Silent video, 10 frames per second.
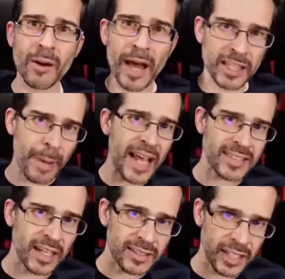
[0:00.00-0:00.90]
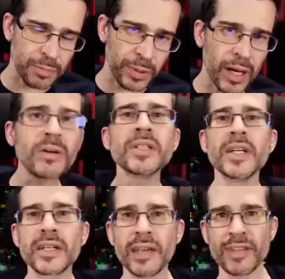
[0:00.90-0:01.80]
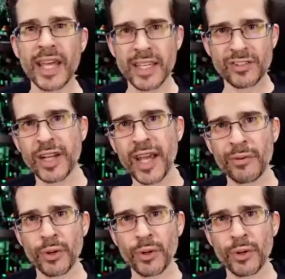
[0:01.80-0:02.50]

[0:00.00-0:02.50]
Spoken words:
about the Pastel 6 Pro, given that yesterday